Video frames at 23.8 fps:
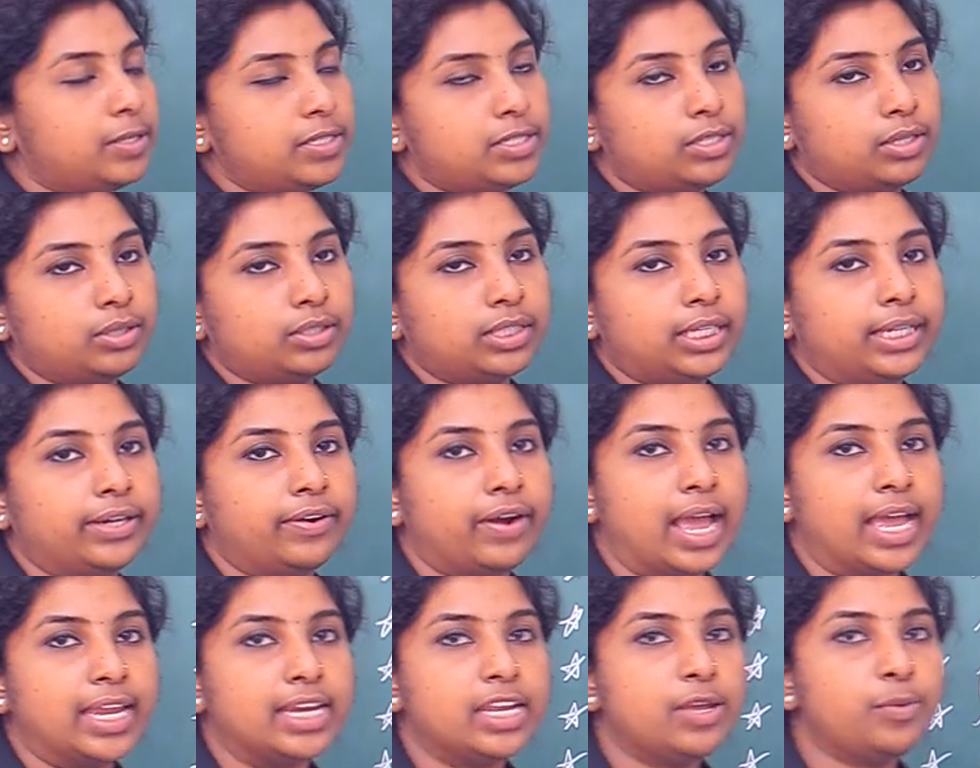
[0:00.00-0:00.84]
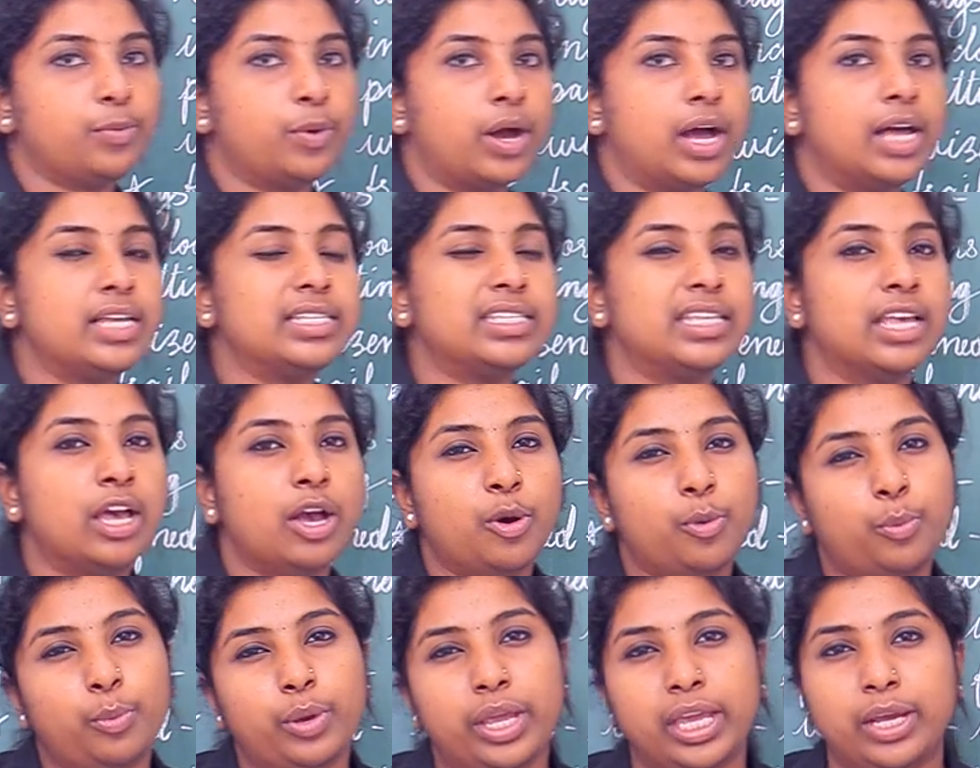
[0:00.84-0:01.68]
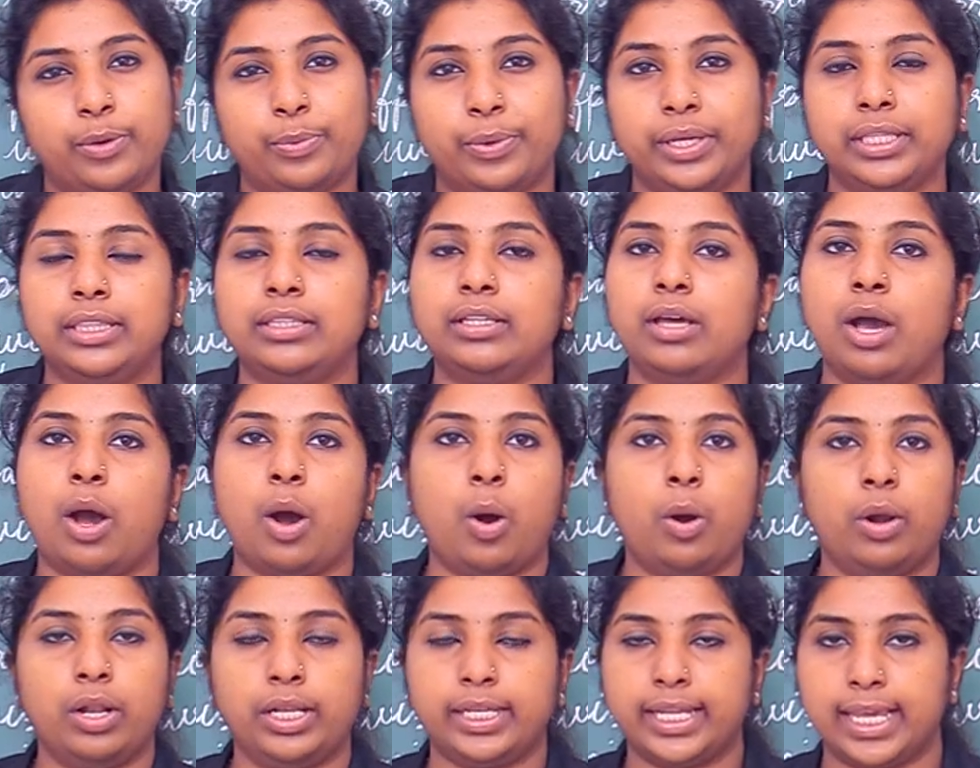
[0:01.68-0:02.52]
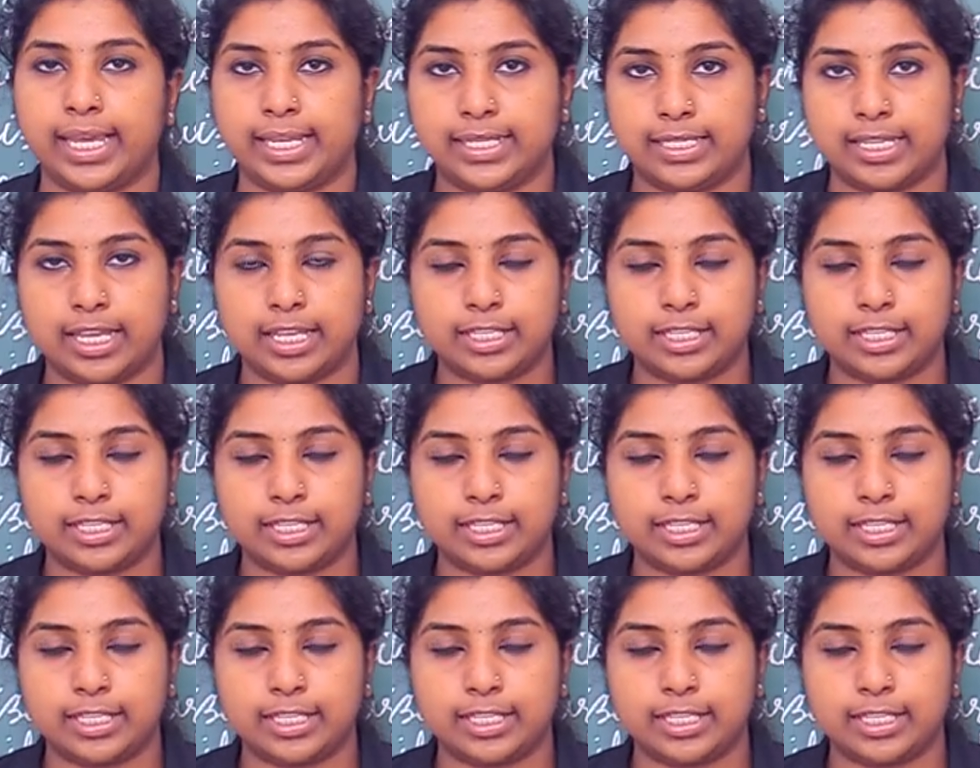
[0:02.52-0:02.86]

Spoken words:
So the granny was weak with old age.